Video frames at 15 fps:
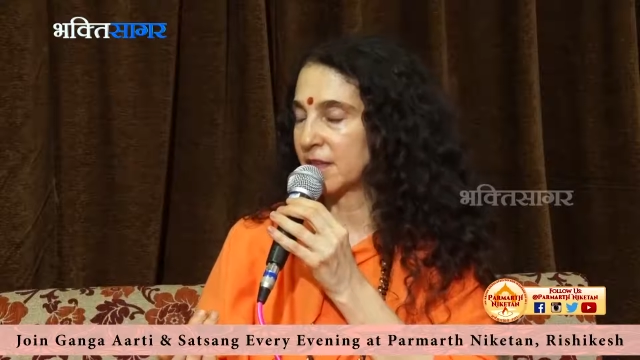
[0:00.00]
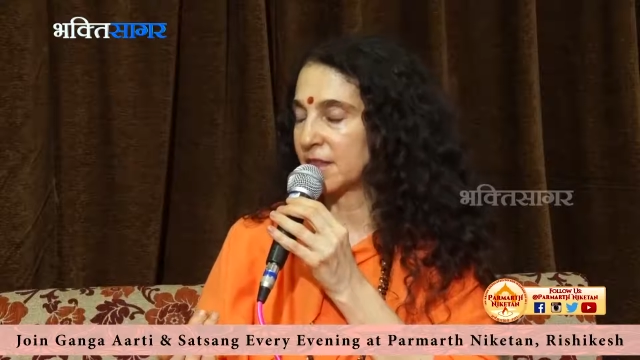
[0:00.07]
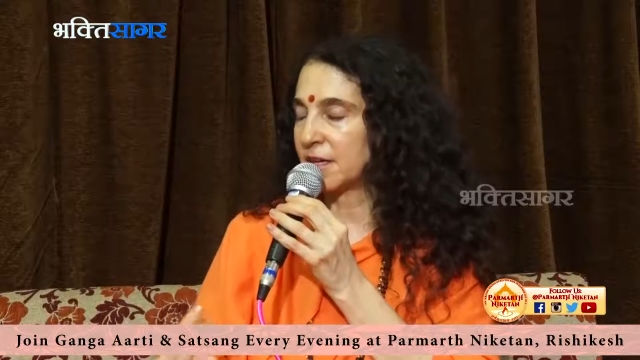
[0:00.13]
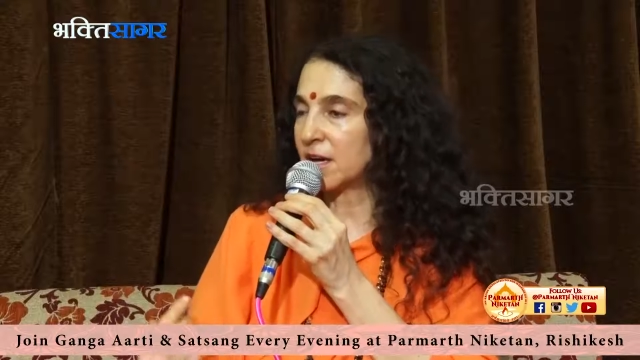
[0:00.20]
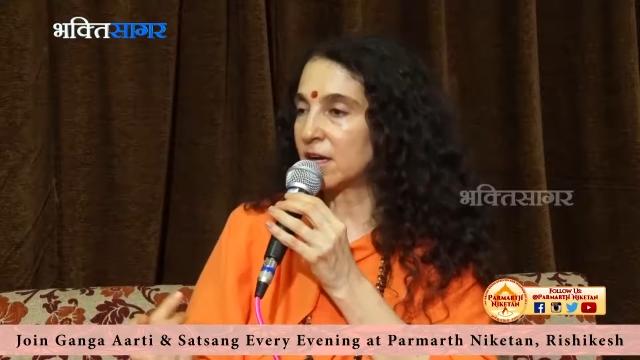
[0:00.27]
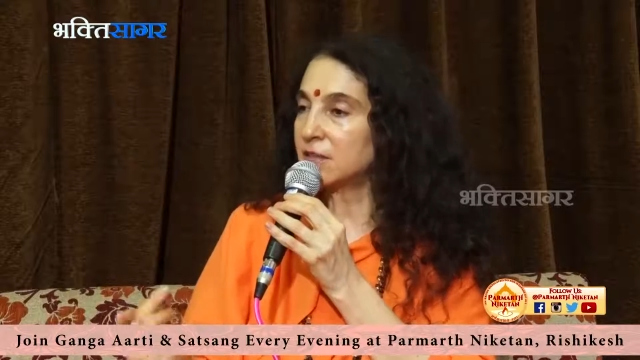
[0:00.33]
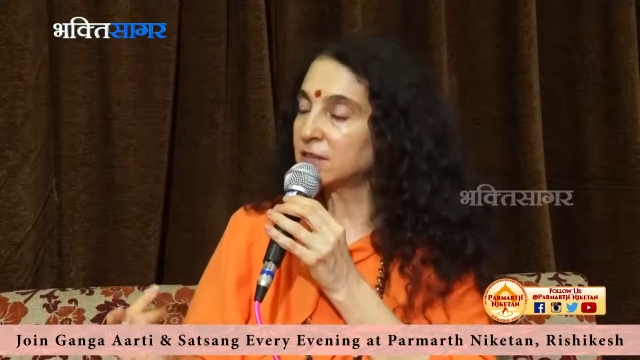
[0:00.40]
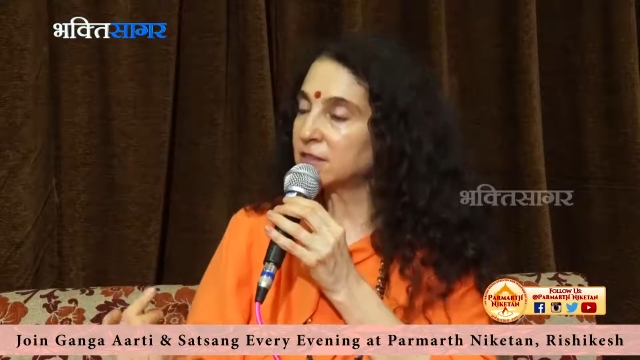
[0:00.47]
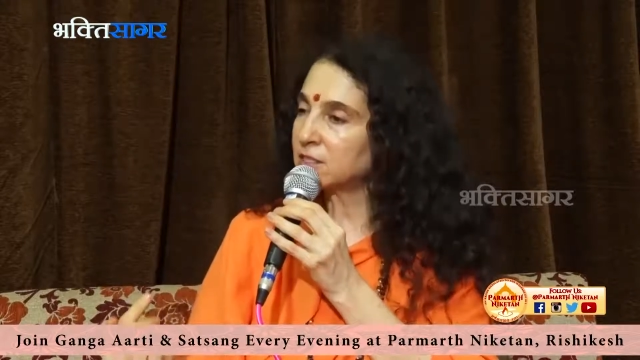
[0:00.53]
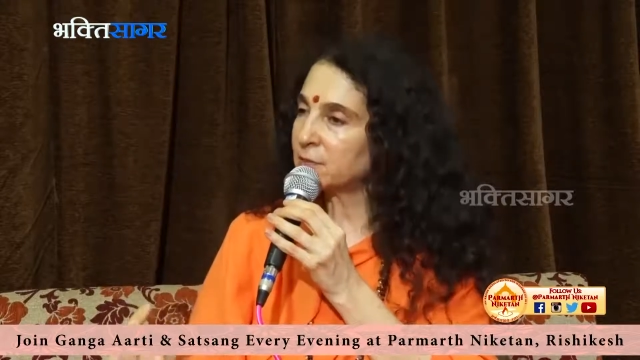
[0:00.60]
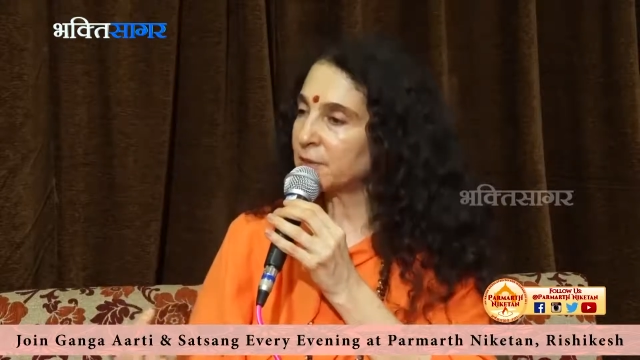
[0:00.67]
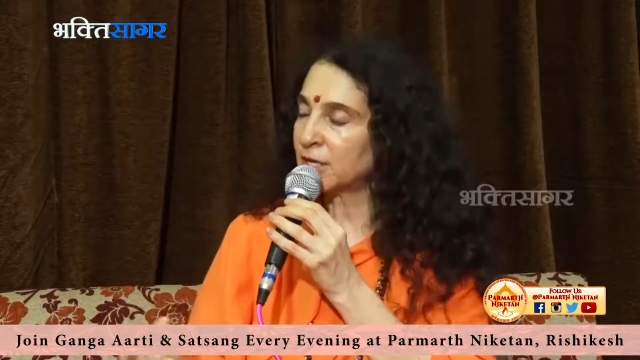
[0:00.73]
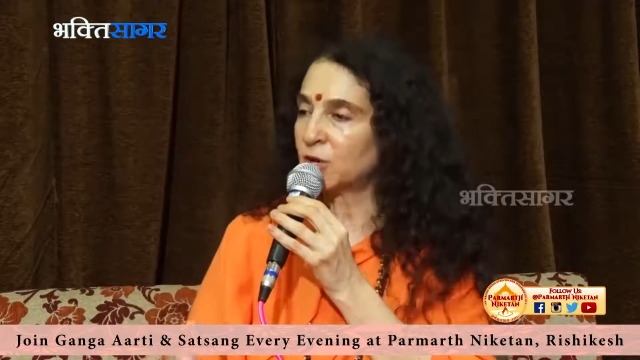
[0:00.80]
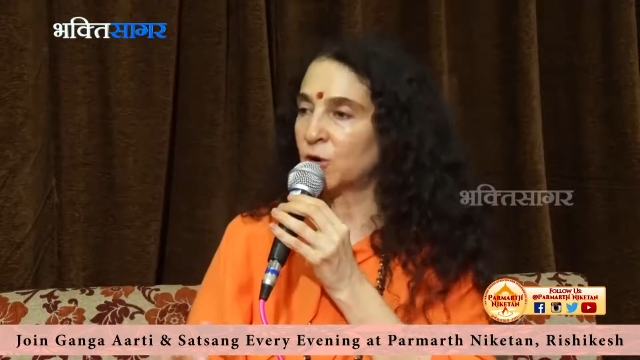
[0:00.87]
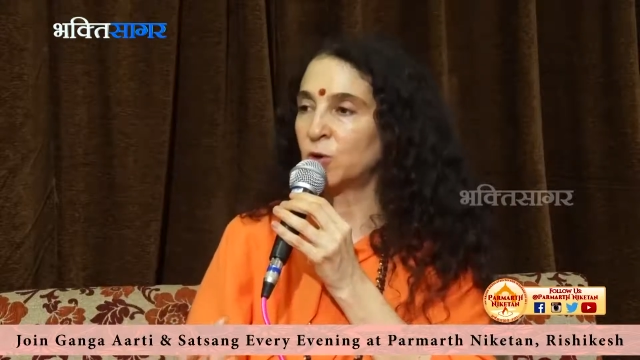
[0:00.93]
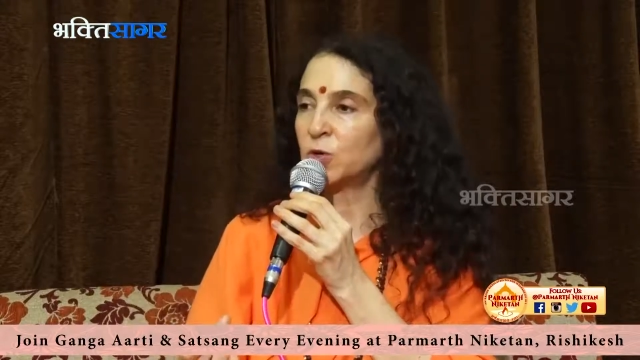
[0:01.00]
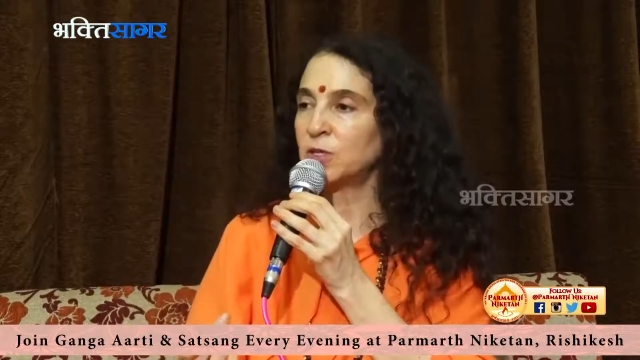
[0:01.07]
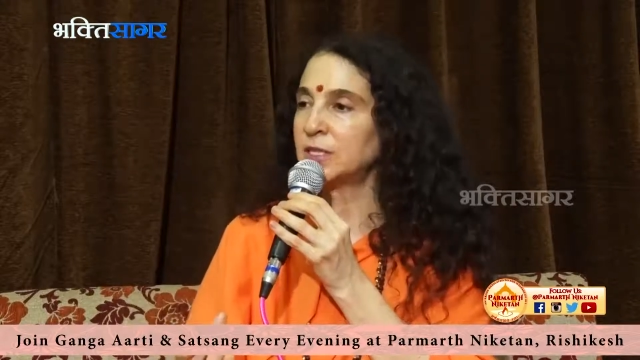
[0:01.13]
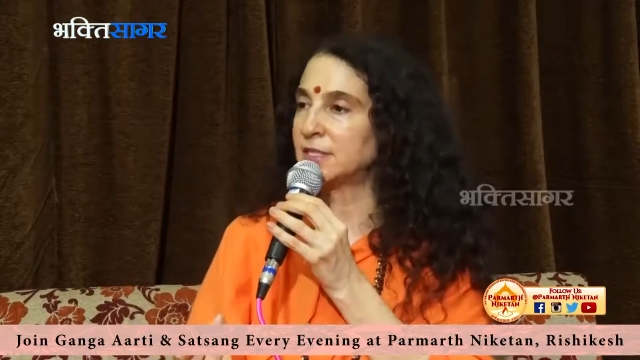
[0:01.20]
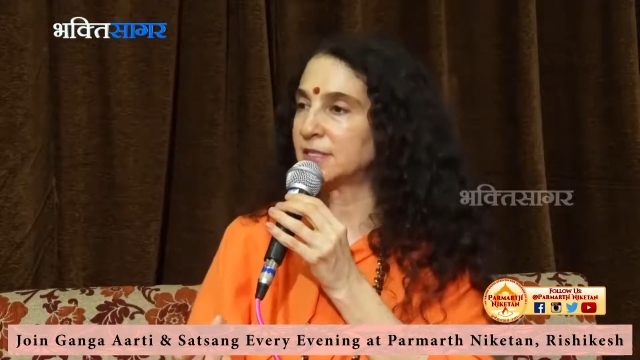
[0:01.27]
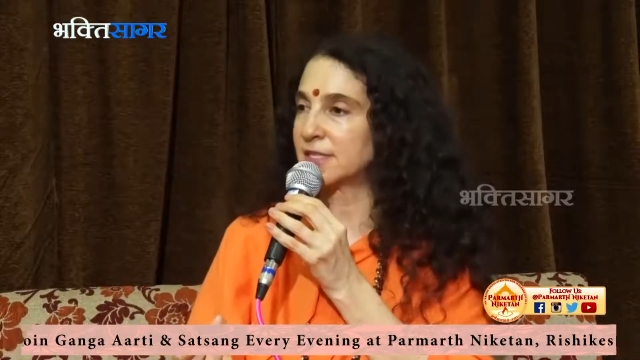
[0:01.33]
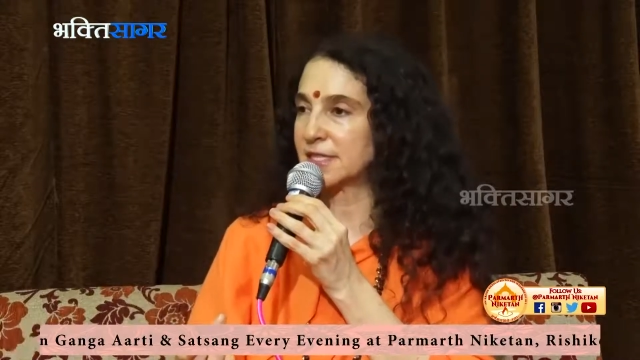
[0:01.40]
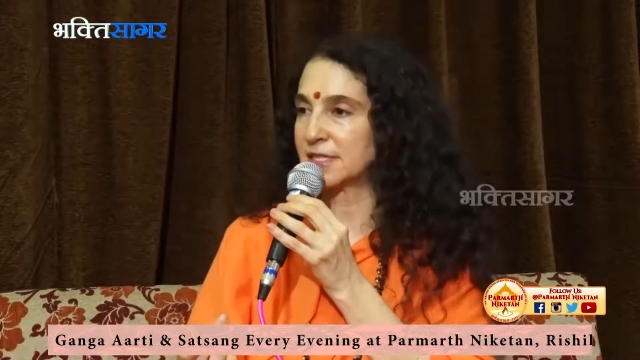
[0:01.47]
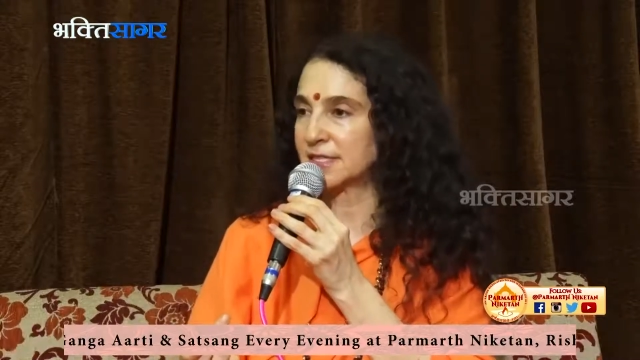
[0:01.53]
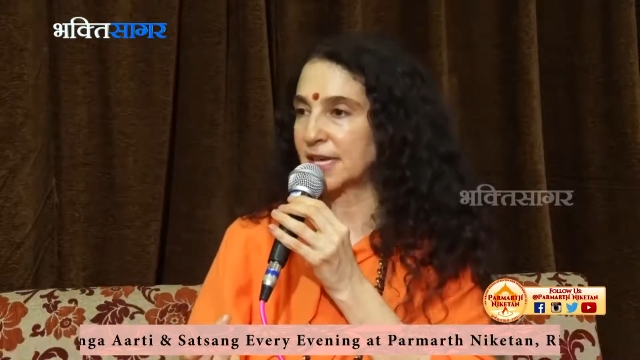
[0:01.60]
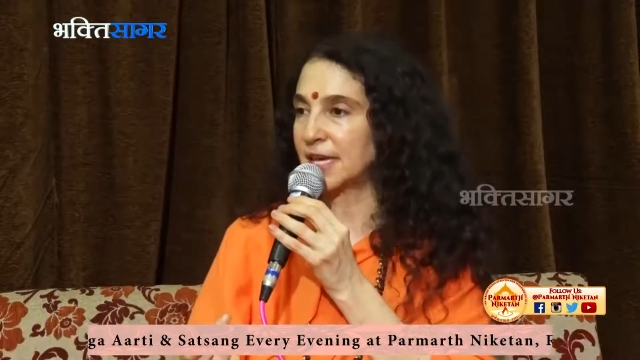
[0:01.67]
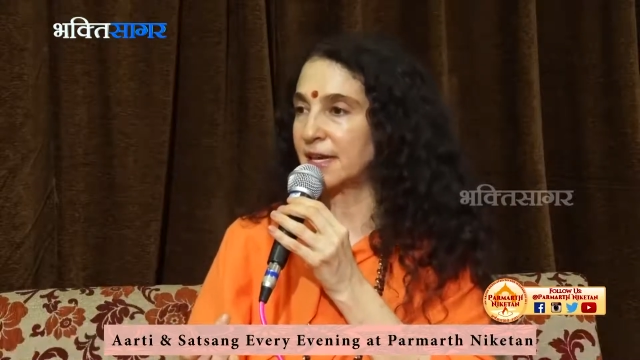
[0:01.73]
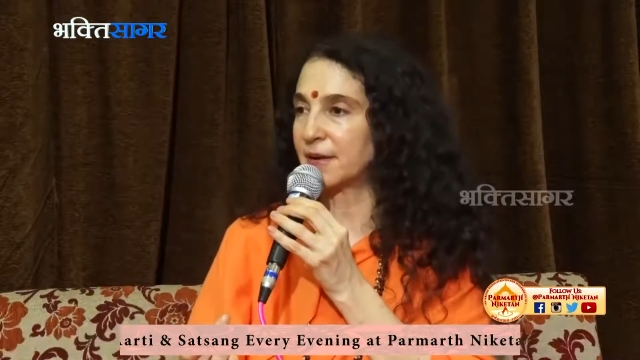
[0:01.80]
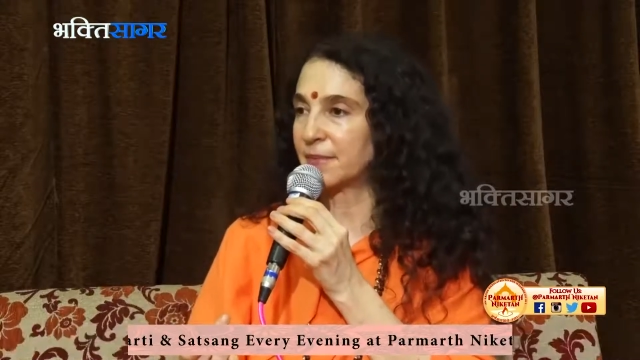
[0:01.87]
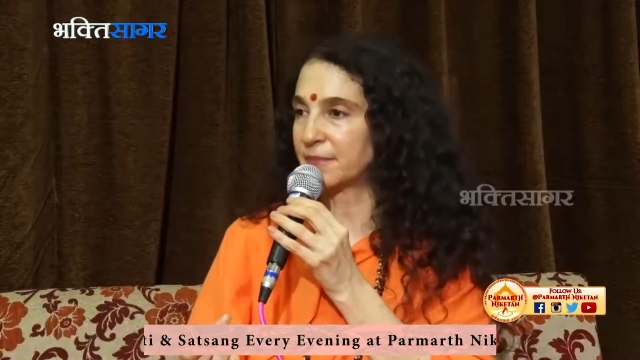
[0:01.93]
The ultimate goal is the
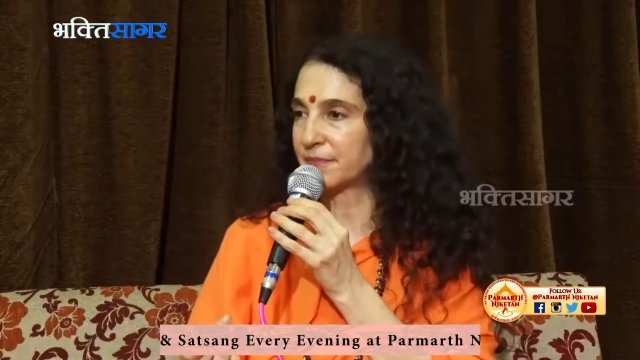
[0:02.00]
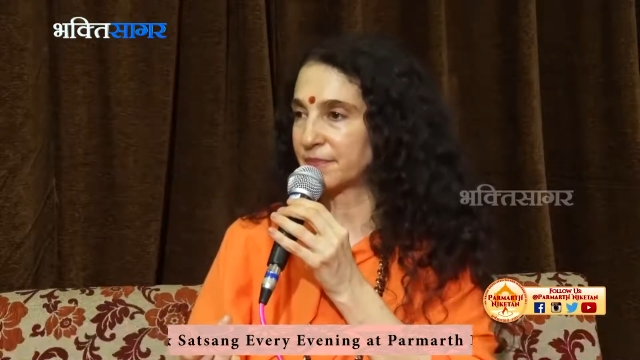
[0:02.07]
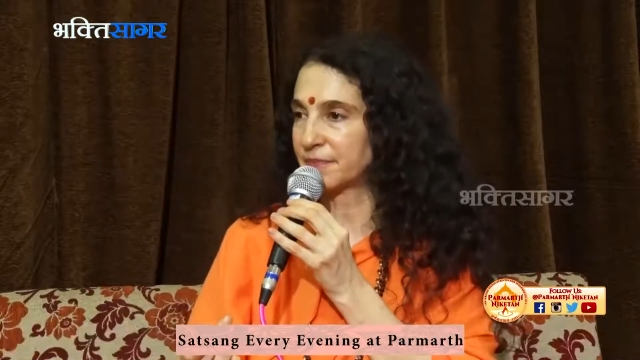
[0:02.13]
same.